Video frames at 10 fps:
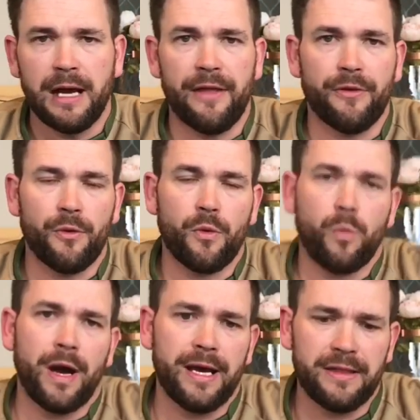and the
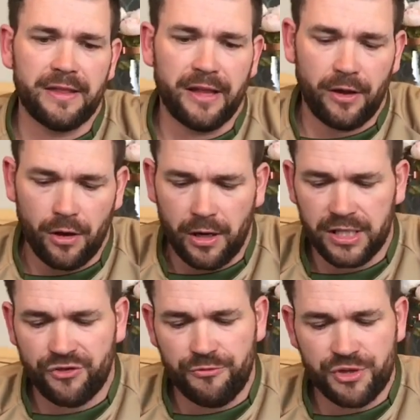way that the
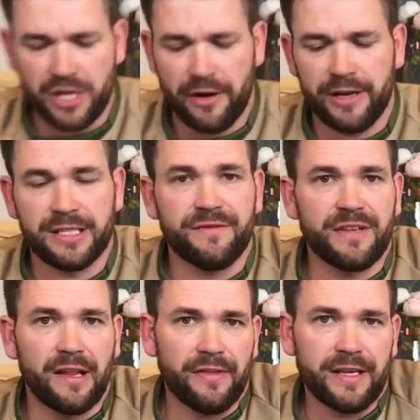guys from GRS have
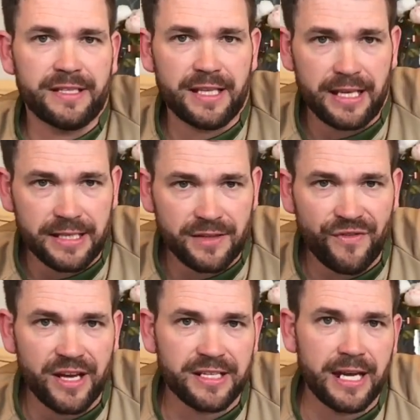done this is
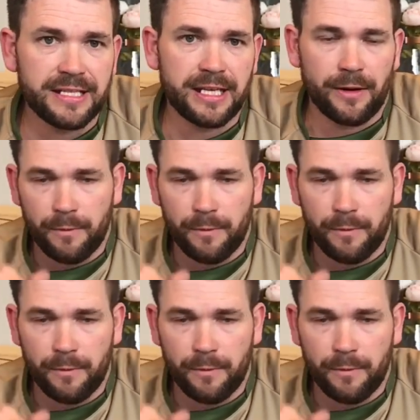fantastic.